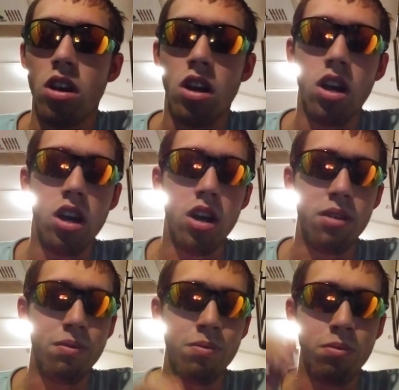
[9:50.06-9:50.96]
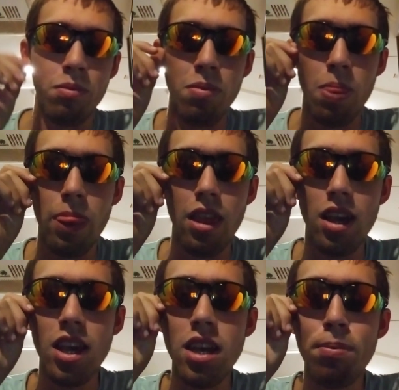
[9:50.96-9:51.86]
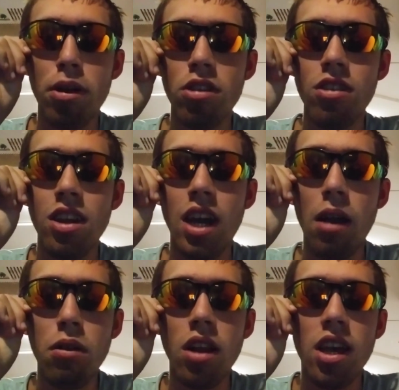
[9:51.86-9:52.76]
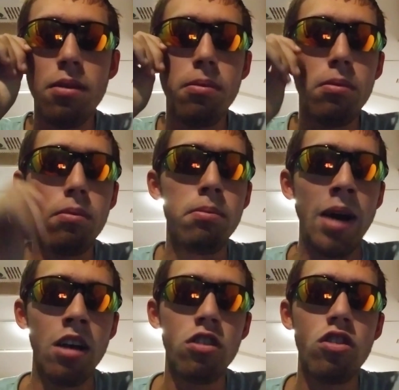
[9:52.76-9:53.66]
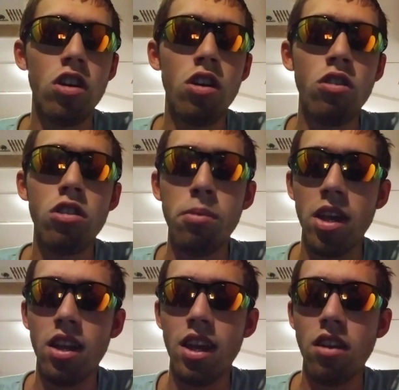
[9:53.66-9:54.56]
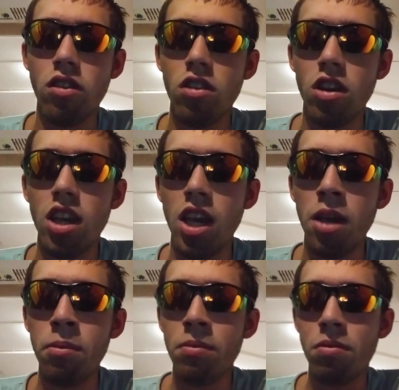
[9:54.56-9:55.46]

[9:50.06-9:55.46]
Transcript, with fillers: Um, again, personally, I would like Milestone to make a NASCAR game.